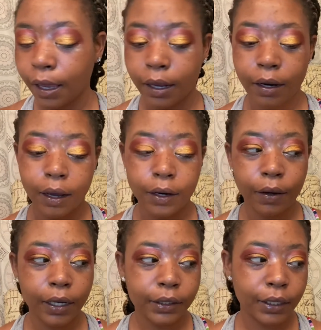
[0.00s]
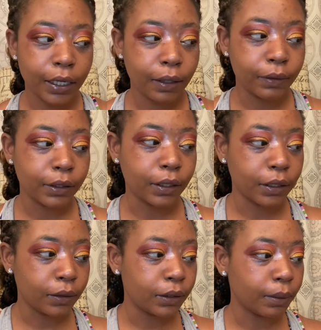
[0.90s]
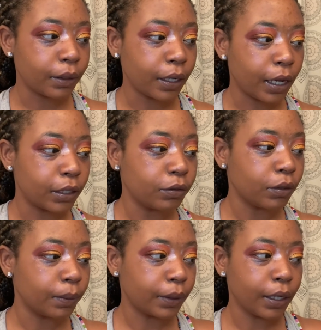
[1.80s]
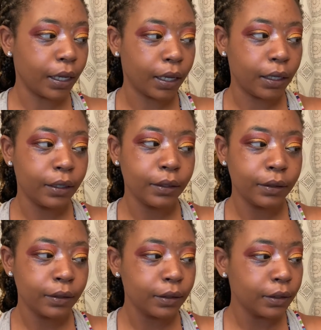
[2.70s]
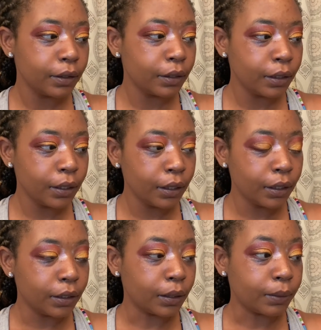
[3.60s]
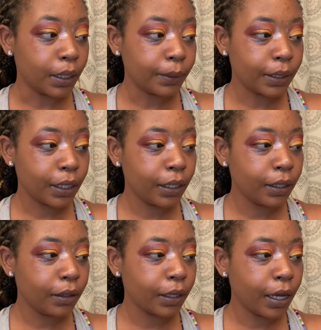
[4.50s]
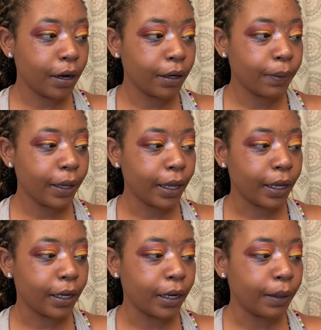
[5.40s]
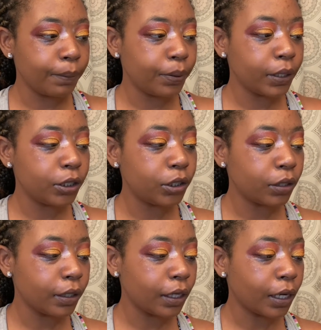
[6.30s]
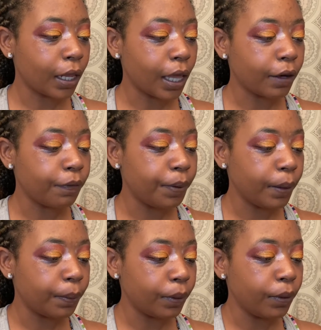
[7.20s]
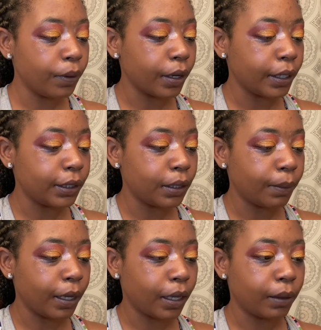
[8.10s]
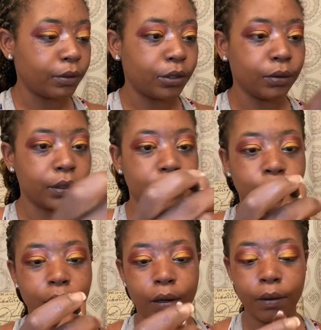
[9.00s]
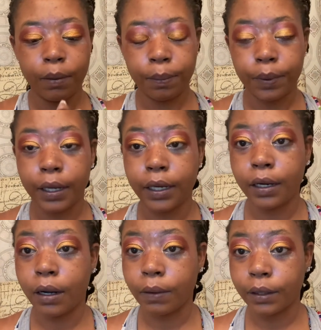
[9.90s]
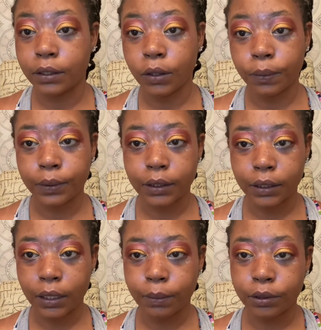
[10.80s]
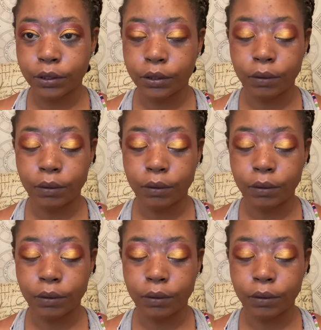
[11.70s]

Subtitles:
Now I know I said I was gonna do something natural, but hey, sometimes I get a little carried away, and I'm pretty sure that a lot of people who are into makeup do as well, but it always opens us up to new